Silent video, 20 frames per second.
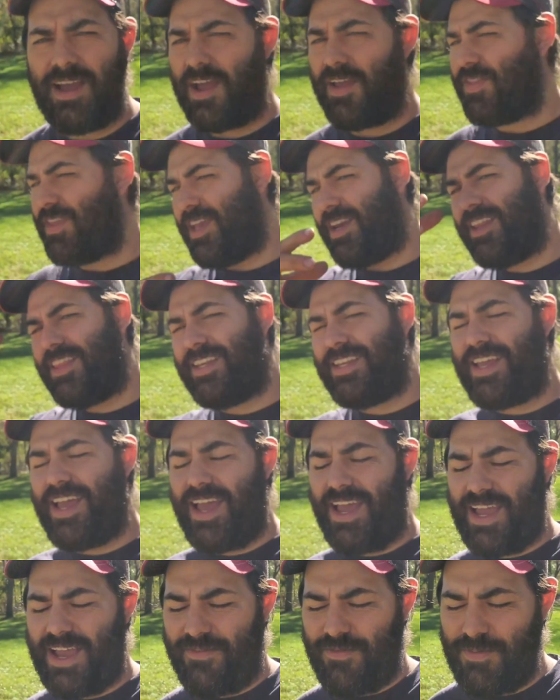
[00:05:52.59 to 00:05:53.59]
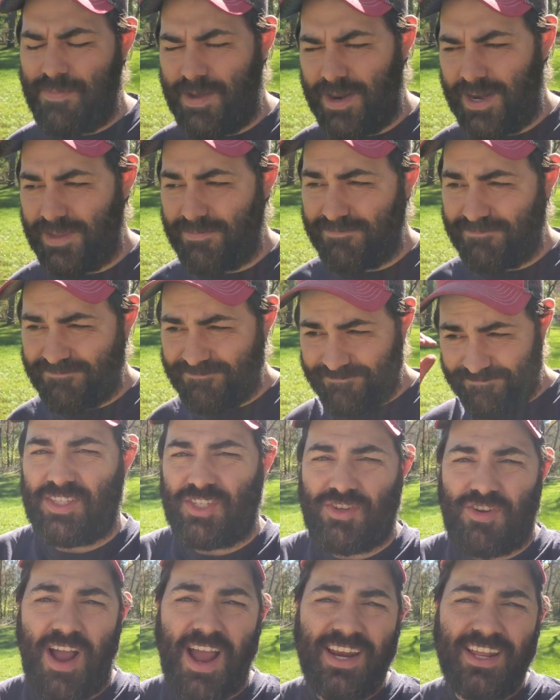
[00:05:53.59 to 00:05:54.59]
at the end of the day, everybody,
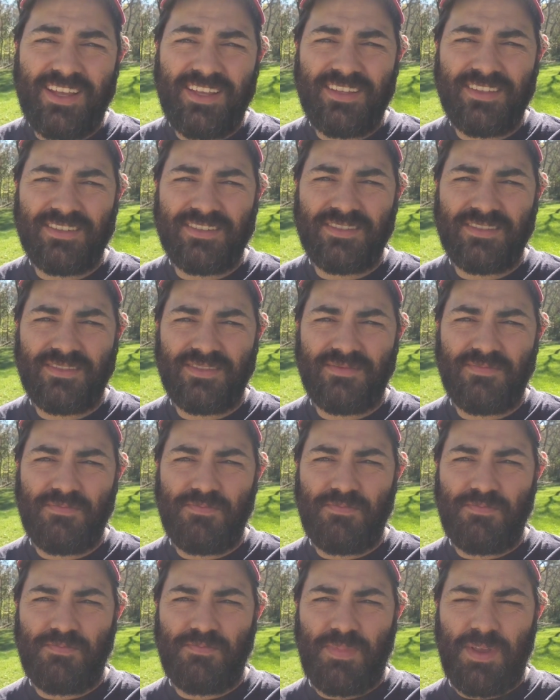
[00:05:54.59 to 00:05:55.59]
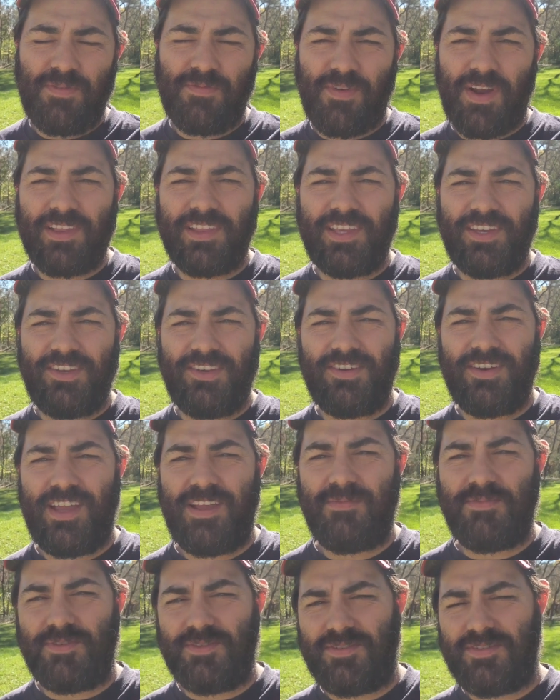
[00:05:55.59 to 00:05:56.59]
try to be friendly to your
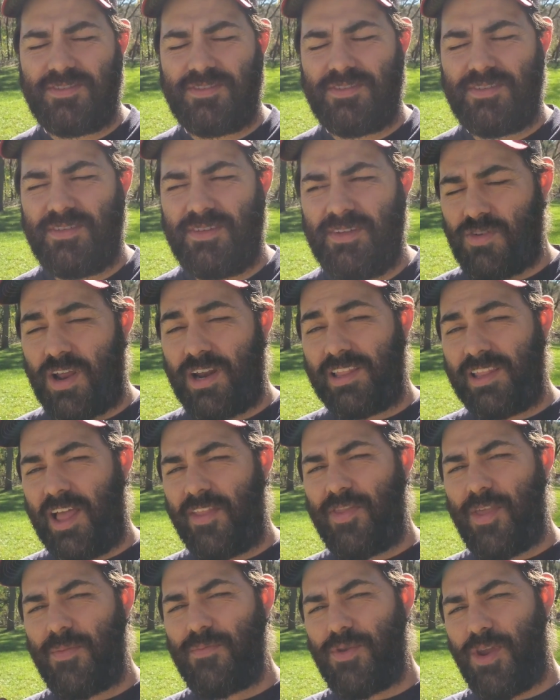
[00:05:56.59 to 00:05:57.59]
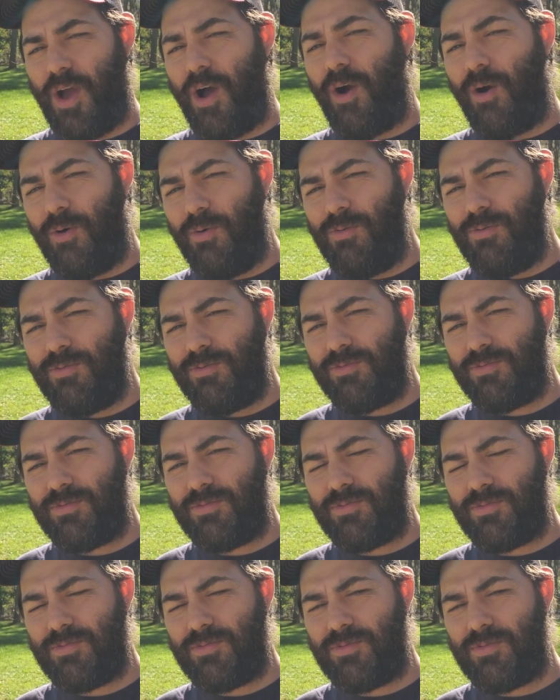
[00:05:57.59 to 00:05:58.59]
neighbors. Try to let them know
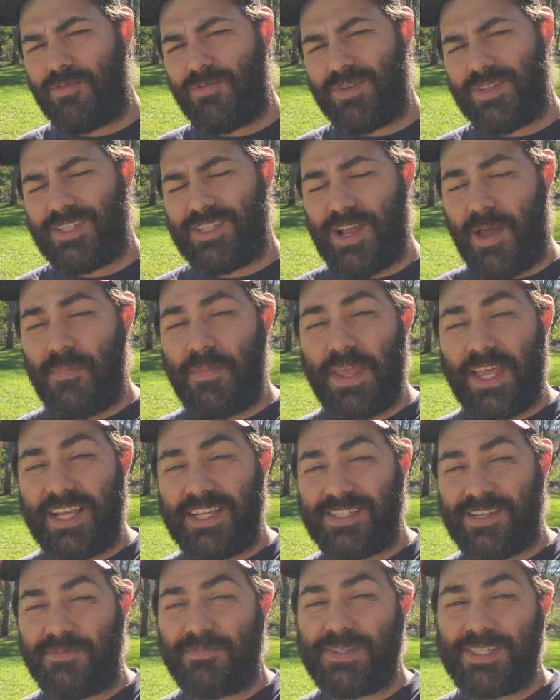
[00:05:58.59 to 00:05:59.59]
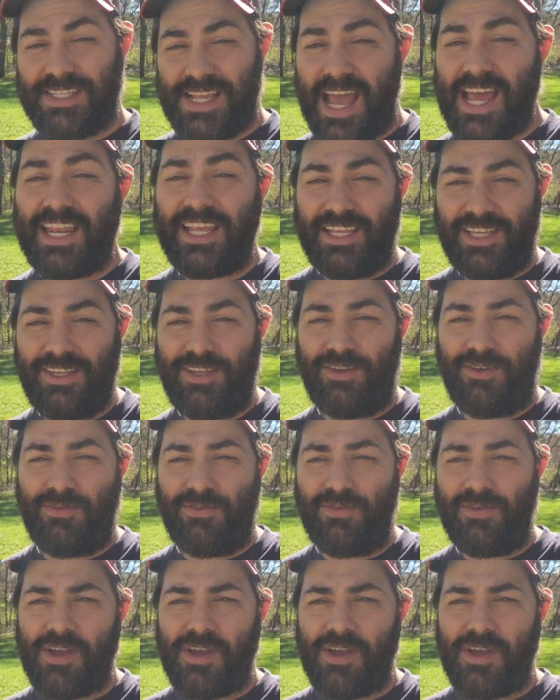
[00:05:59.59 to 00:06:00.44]
when something is upsetting you.